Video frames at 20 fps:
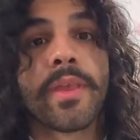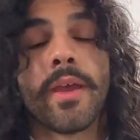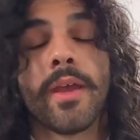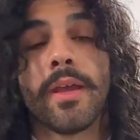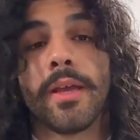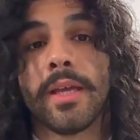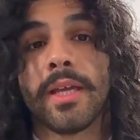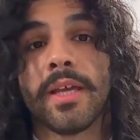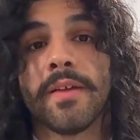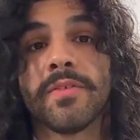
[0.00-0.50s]

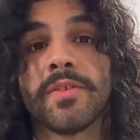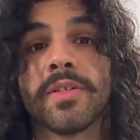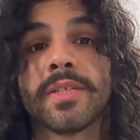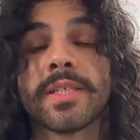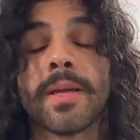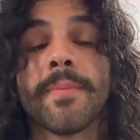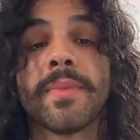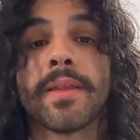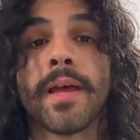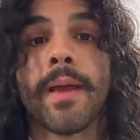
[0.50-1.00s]
it gives you
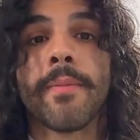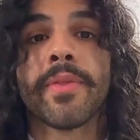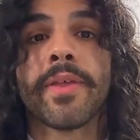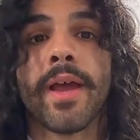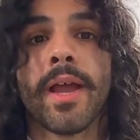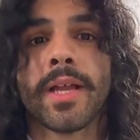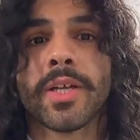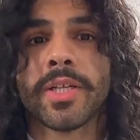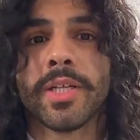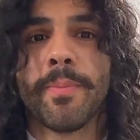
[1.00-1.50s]
some time
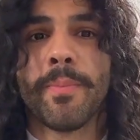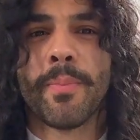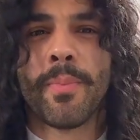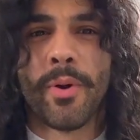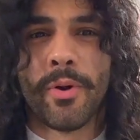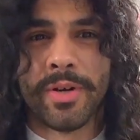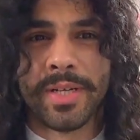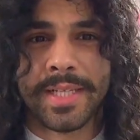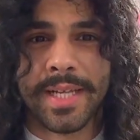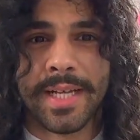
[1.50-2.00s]
to actually
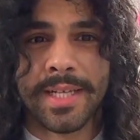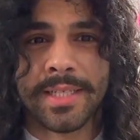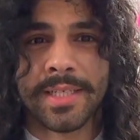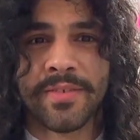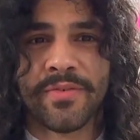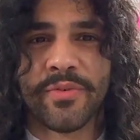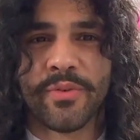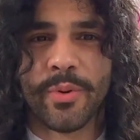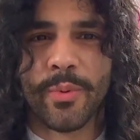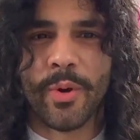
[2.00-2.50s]
process
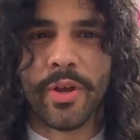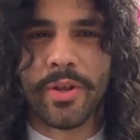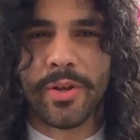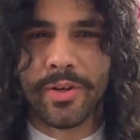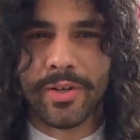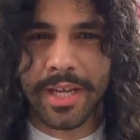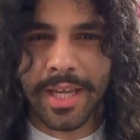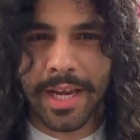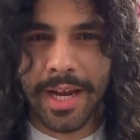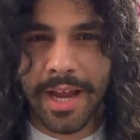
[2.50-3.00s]
through what you're
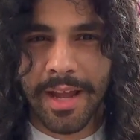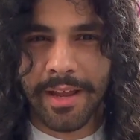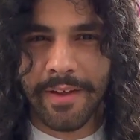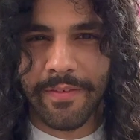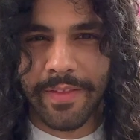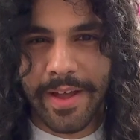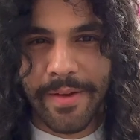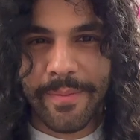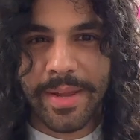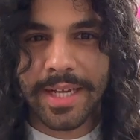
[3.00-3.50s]
looking at,
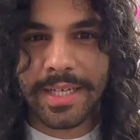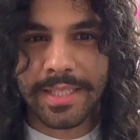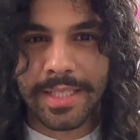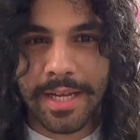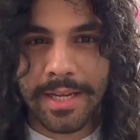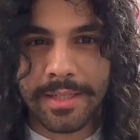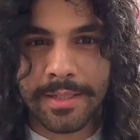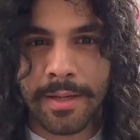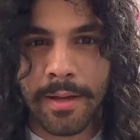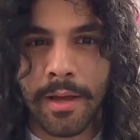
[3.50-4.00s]
if that makes
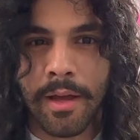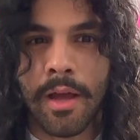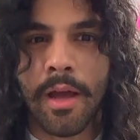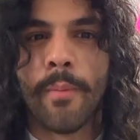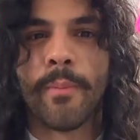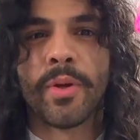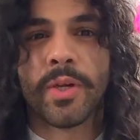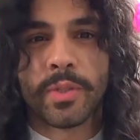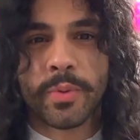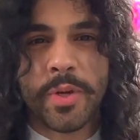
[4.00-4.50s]
sense.
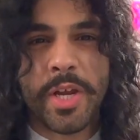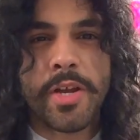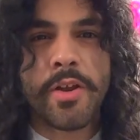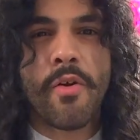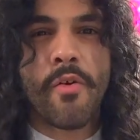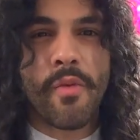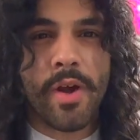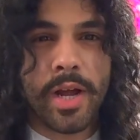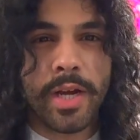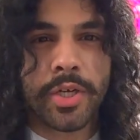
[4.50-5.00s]
Because when you're in
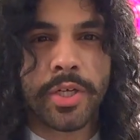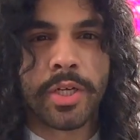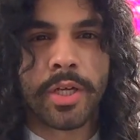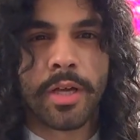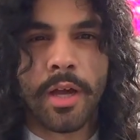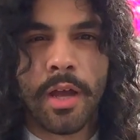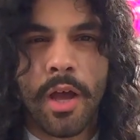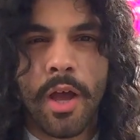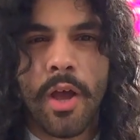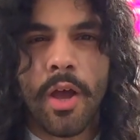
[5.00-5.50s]
a rush,
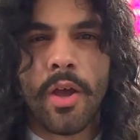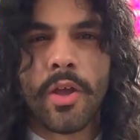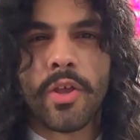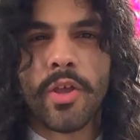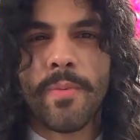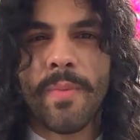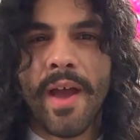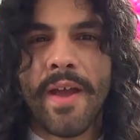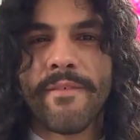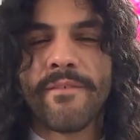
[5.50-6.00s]

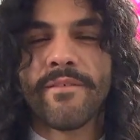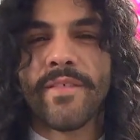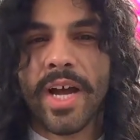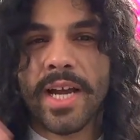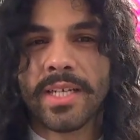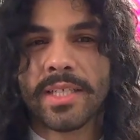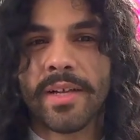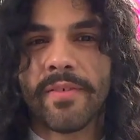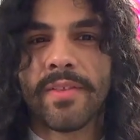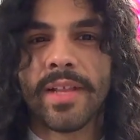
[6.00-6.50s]
you might
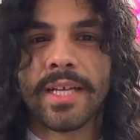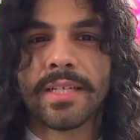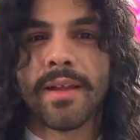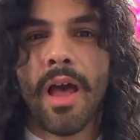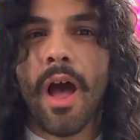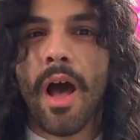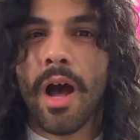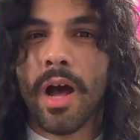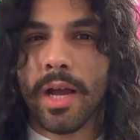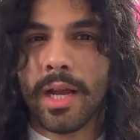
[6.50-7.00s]
find something that's
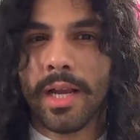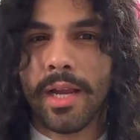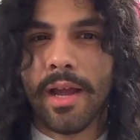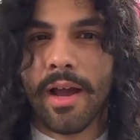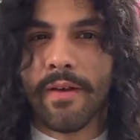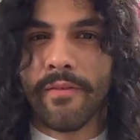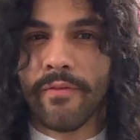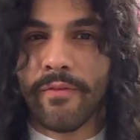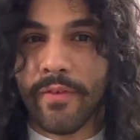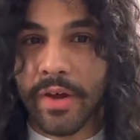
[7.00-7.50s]
ugly
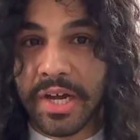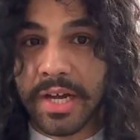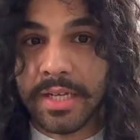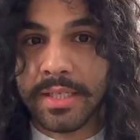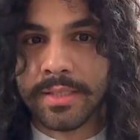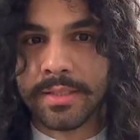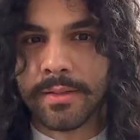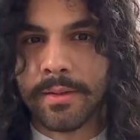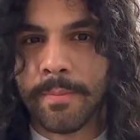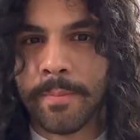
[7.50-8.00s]
at
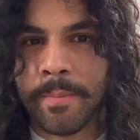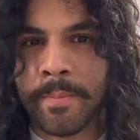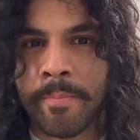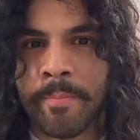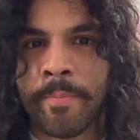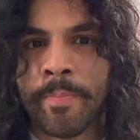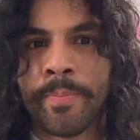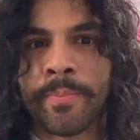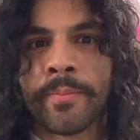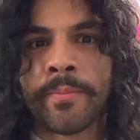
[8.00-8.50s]
first
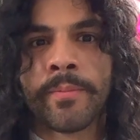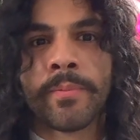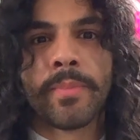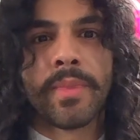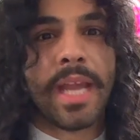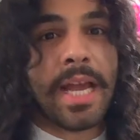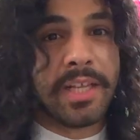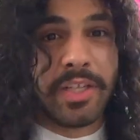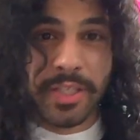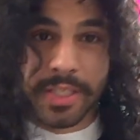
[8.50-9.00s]

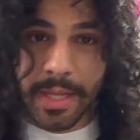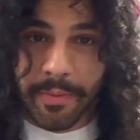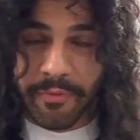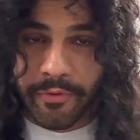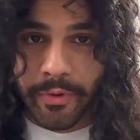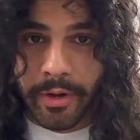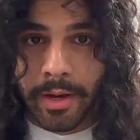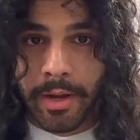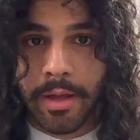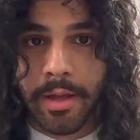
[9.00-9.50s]
and just skip
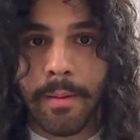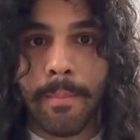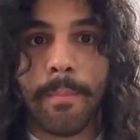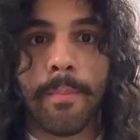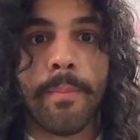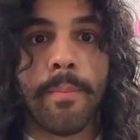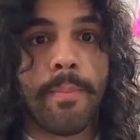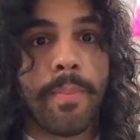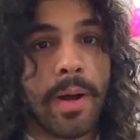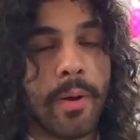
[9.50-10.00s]
through it.
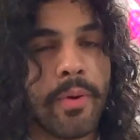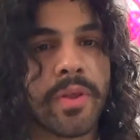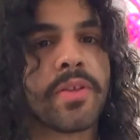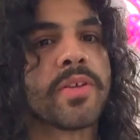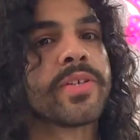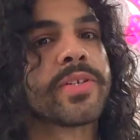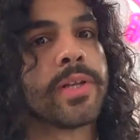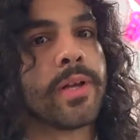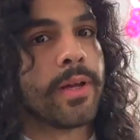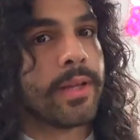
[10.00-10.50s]
But when you
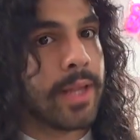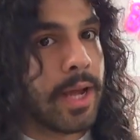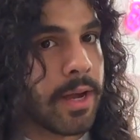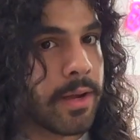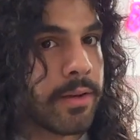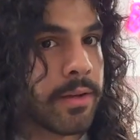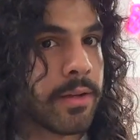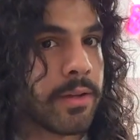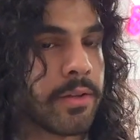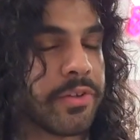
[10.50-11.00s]
slow
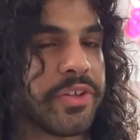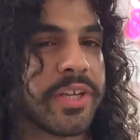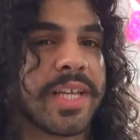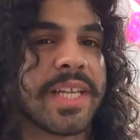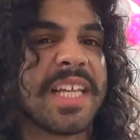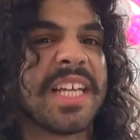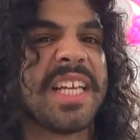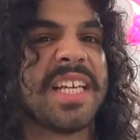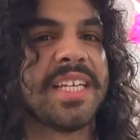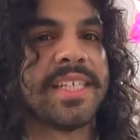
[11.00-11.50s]
down, you
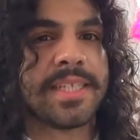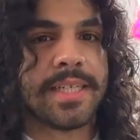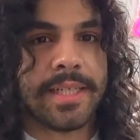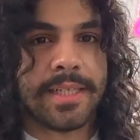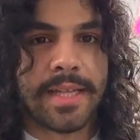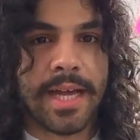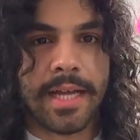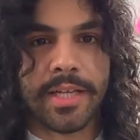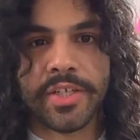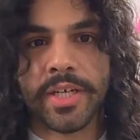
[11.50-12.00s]
can easily
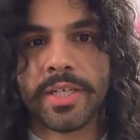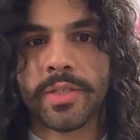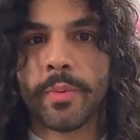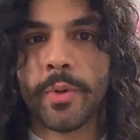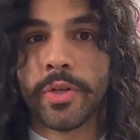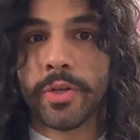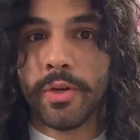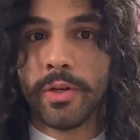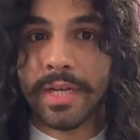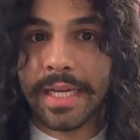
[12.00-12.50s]
digest
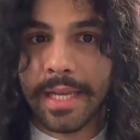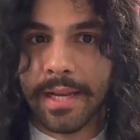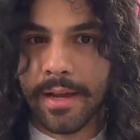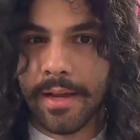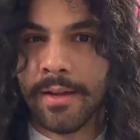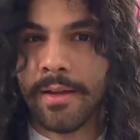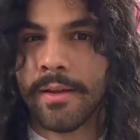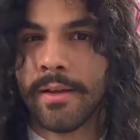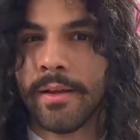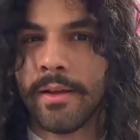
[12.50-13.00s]
what you're looking at